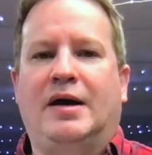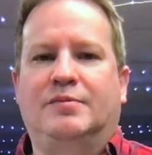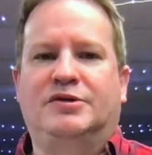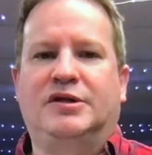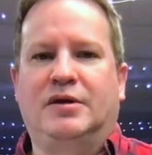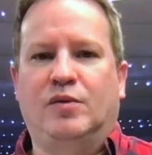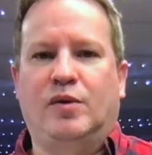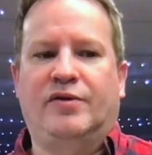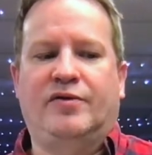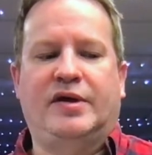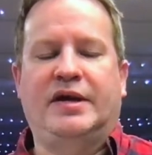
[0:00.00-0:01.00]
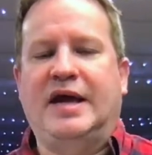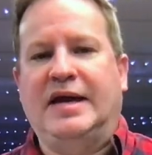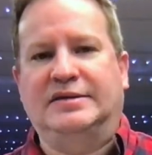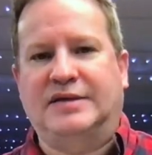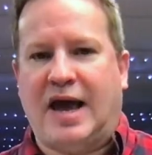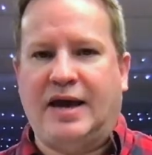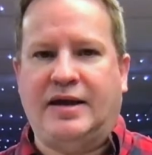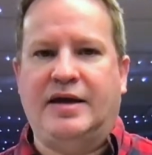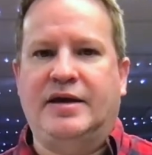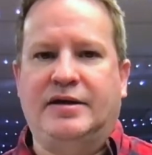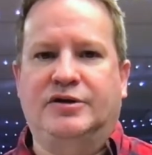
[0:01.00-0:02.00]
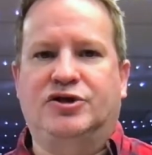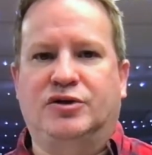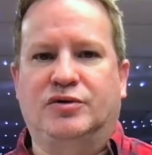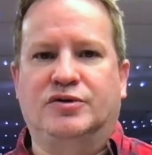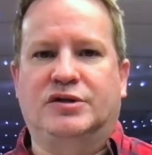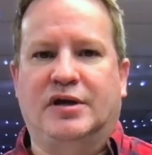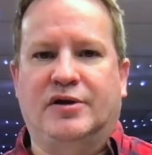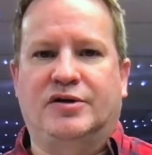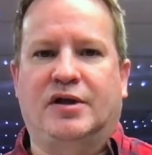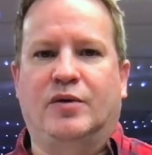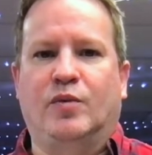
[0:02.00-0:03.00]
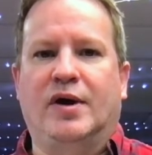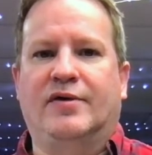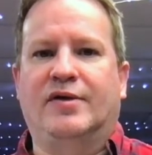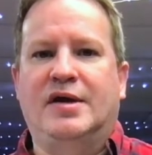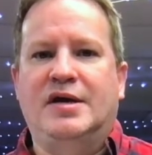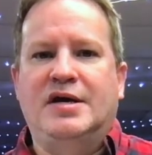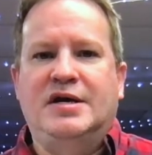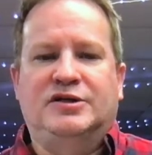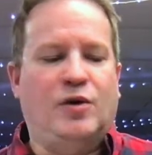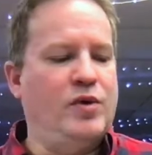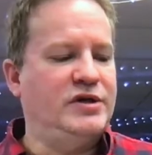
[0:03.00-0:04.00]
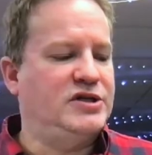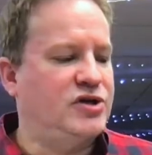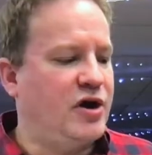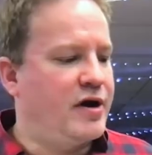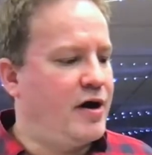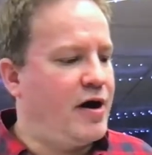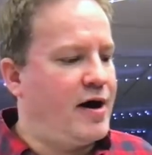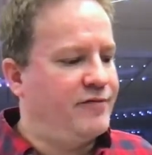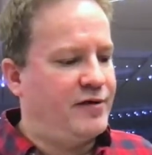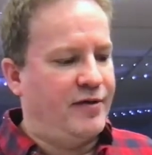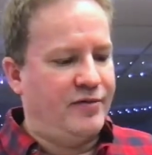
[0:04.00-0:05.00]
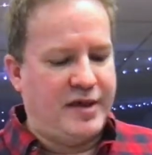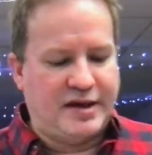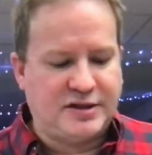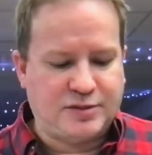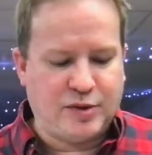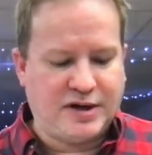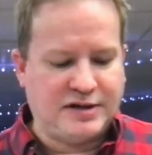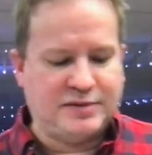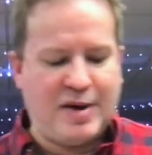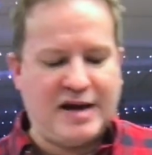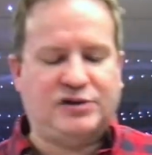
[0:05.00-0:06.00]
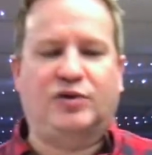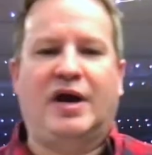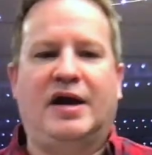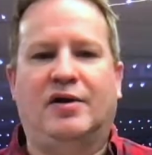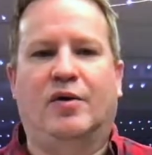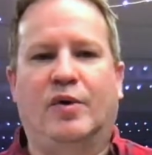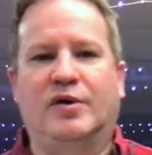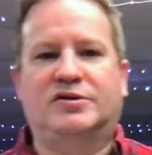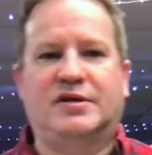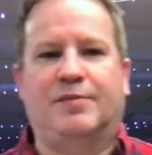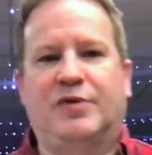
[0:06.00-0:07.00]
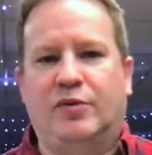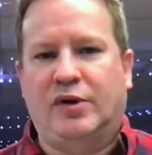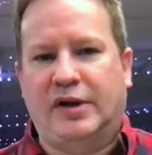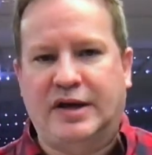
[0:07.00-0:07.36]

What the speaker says: deal with any anxiety issues that you're dealing with. So I want to start off on this because Max Lucado wrote something really